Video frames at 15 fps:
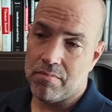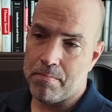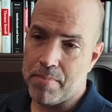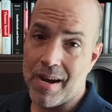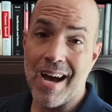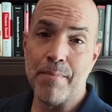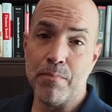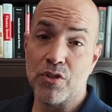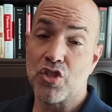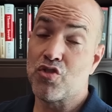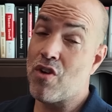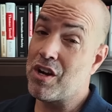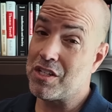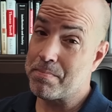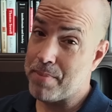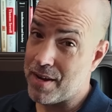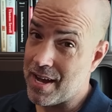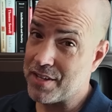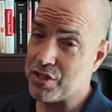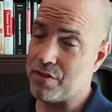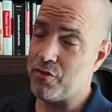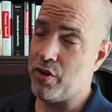po- strongest
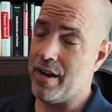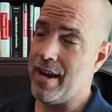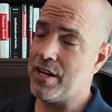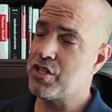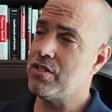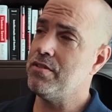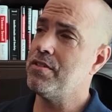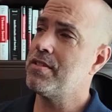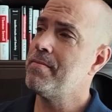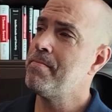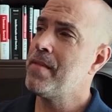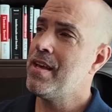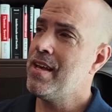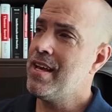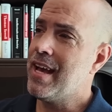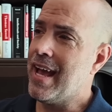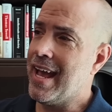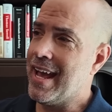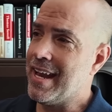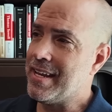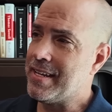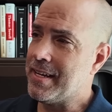positive reactions,
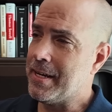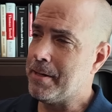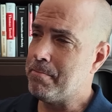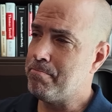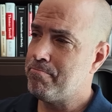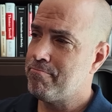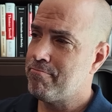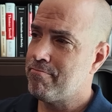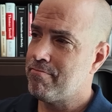and um,